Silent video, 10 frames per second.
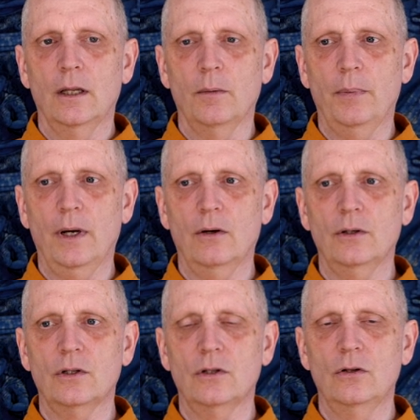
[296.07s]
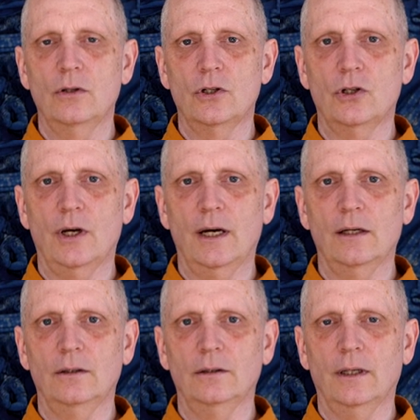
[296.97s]
the parents to the
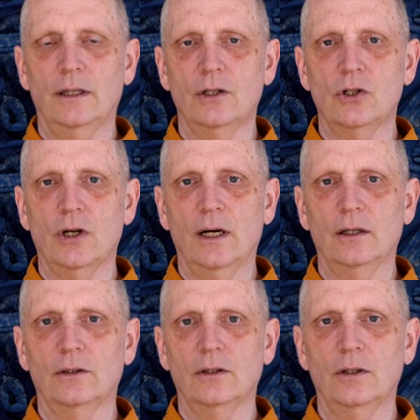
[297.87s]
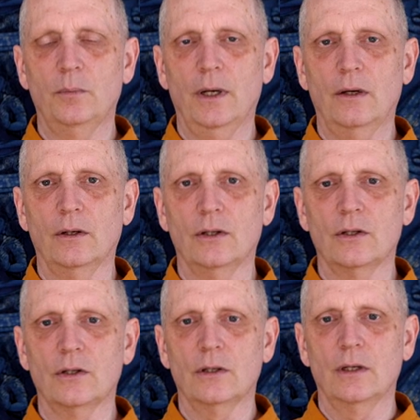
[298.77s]
child and the child to the
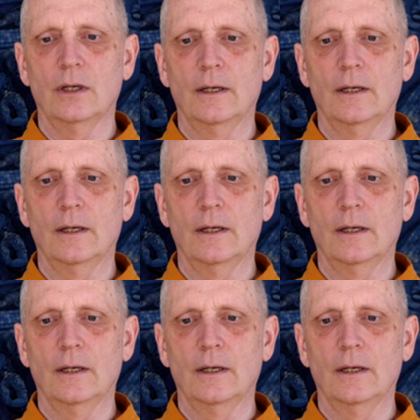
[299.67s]
parents.